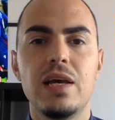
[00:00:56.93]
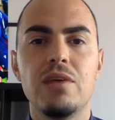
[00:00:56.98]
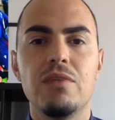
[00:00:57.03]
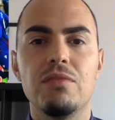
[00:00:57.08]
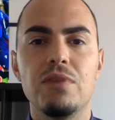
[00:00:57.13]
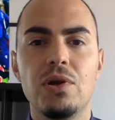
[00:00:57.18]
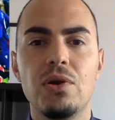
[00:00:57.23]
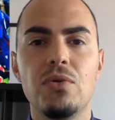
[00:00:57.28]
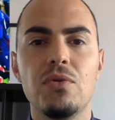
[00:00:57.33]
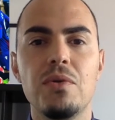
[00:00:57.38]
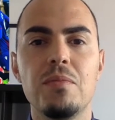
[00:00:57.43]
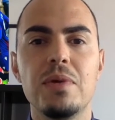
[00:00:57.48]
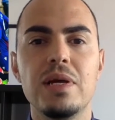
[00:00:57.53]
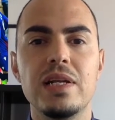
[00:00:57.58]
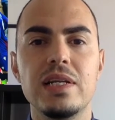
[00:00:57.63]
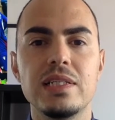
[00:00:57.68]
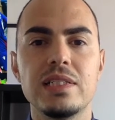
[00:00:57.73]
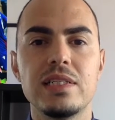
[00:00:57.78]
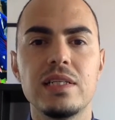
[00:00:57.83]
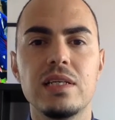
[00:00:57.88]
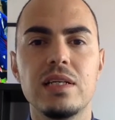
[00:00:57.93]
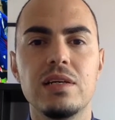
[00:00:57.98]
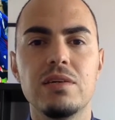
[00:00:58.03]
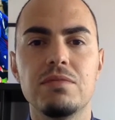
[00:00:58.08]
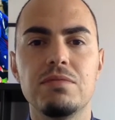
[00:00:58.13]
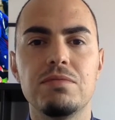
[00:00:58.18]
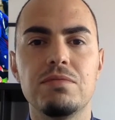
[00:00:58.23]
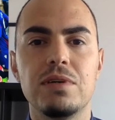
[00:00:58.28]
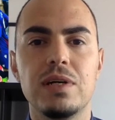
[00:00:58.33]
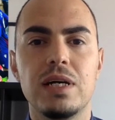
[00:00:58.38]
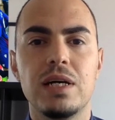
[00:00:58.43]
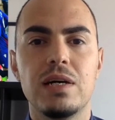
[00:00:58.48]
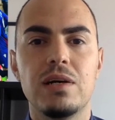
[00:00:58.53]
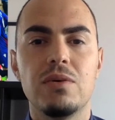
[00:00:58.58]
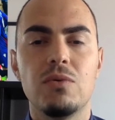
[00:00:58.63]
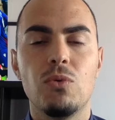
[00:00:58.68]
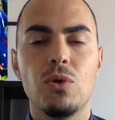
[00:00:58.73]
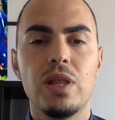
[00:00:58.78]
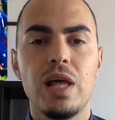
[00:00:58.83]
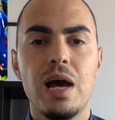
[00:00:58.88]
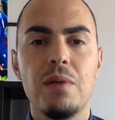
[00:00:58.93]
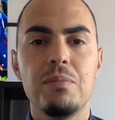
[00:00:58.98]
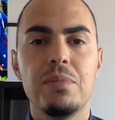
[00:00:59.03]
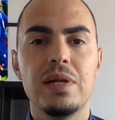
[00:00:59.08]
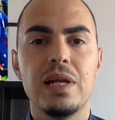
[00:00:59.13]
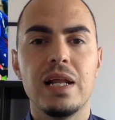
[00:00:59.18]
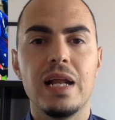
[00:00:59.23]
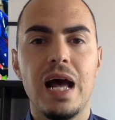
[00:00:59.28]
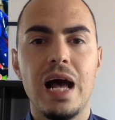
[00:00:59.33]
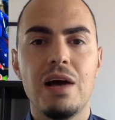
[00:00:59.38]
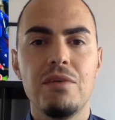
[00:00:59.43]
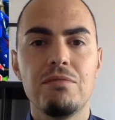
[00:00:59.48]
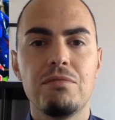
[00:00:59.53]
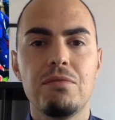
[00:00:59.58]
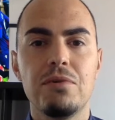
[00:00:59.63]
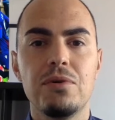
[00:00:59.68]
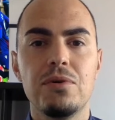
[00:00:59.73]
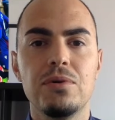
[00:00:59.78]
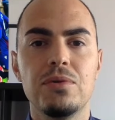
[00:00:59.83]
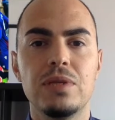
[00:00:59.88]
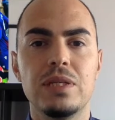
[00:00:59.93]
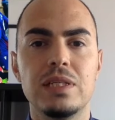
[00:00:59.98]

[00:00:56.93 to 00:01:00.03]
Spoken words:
Very reminiscent of what happened at Anfield.